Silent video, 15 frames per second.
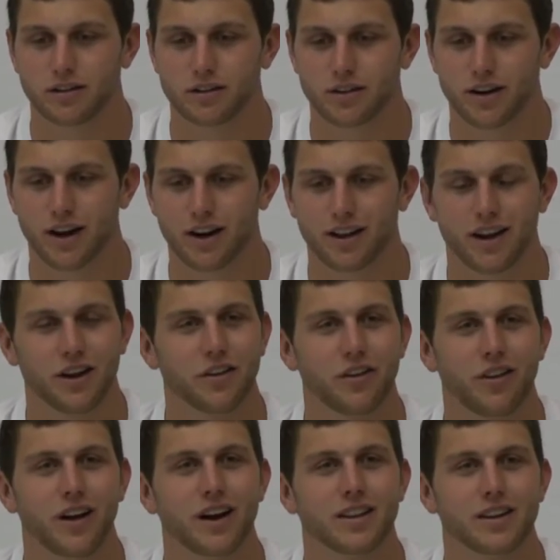a lot on the
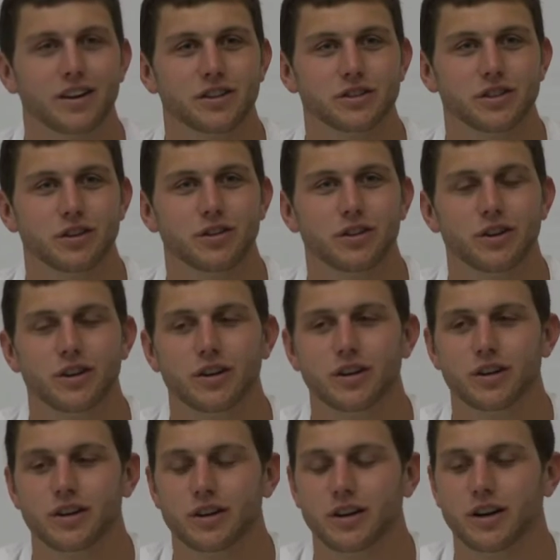line there. So,
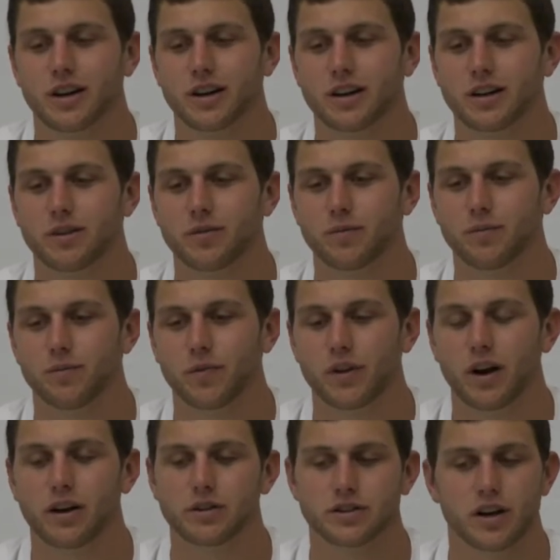you
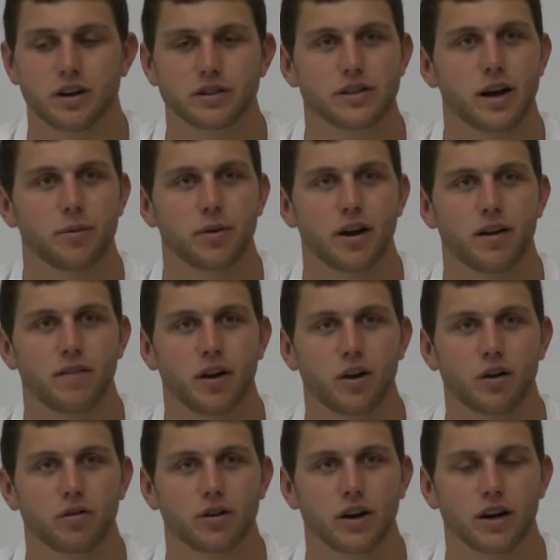know, I was happy to have that over.